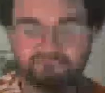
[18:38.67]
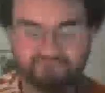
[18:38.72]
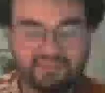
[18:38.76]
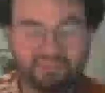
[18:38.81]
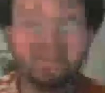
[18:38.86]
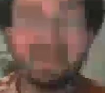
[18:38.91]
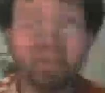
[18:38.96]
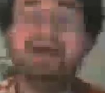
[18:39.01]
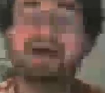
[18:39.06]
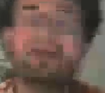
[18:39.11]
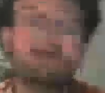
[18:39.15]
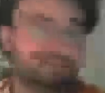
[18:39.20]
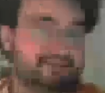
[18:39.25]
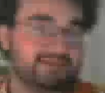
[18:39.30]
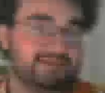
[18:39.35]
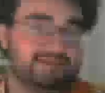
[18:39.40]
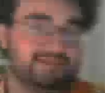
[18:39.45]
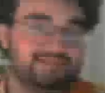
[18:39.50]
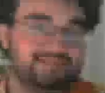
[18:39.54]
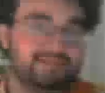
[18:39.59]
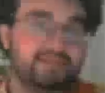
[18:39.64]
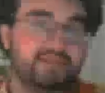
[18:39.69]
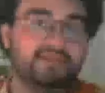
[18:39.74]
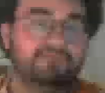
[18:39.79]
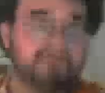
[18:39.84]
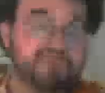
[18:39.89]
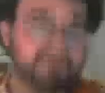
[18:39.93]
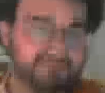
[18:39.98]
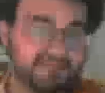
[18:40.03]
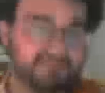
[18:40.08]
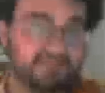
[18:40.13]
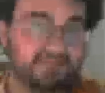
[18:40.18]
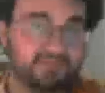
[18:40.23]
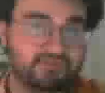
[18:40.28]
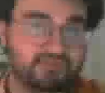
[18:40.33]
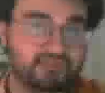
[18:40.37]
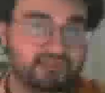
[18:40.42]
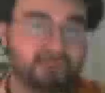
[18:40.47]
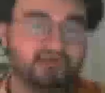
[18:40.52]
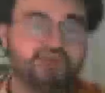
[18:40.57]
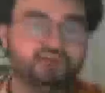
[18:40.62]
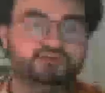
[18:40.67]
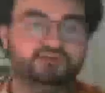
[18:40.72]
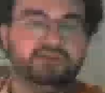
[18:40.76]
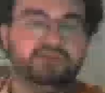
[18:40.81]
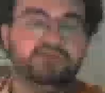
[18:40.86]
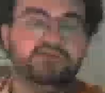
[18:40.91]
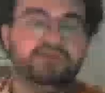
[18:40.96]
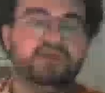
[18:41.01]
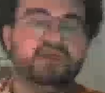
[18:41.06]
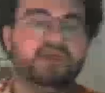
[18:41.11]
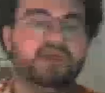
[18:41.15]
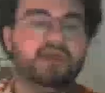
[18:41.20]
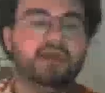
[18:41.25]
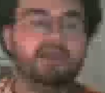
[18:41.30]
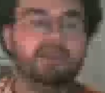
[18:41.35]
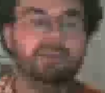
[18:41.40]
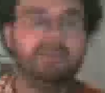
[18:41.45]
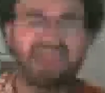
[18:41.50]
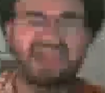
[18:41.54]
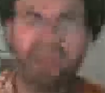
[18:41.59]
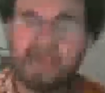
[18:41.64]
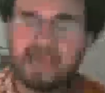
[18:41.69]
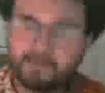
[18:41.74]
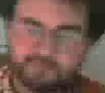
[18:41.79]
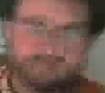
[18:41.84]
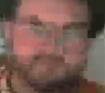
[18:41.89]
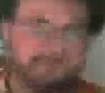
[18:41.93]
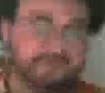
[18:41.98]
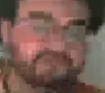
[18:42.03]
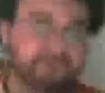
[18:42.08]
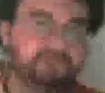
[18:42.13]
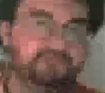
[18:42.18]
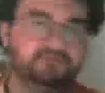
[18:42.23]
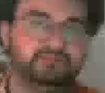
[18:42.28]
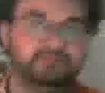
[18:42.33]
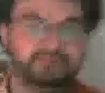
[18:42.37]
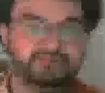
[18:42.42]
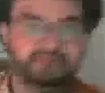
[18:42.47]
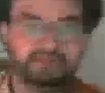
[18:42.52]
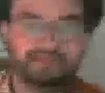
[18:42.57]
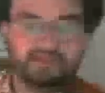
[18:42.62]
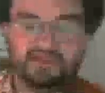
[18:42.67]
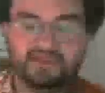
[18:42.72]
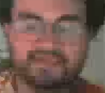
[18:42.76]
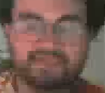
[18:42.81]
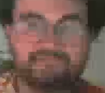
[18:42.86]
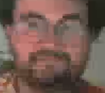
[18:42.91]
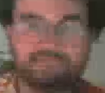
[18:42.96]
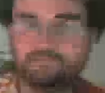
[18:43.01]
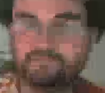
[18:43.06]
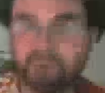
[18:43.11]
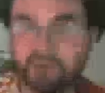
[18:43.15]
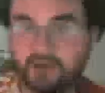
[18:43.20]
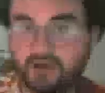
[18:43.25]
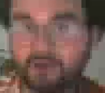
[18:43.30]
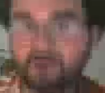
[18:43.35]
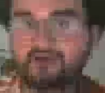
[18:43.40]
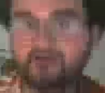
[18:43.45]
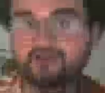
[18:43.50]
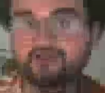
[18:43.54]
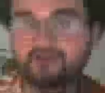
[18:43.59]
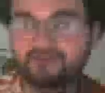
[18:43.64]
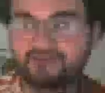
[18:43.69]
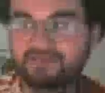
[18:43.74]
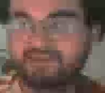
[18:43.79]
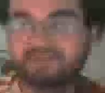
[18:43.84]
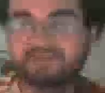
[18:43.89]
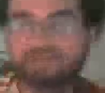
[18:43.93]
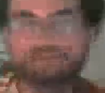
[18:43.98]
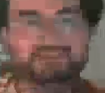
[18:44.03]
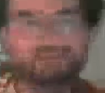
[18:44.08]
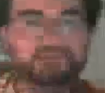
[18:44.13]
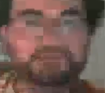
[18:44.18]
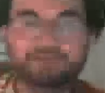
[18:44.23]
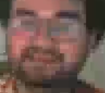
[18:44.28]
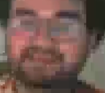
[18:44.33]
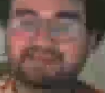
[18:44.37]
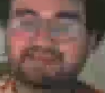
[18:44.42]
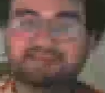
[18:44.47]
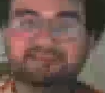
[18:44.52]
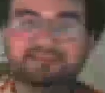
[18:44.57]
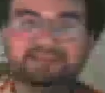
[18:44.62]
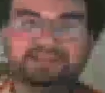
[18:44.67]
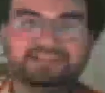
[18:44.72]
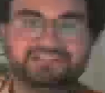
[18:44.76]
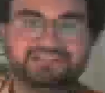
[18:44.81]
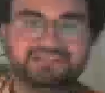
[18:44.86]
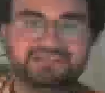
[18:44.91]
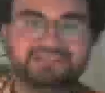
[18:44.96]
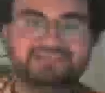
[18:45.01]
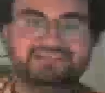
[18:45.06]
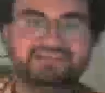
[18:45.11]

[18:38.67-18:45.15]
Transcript: having slaves in the country. But absolutely, if you recall, New England merchants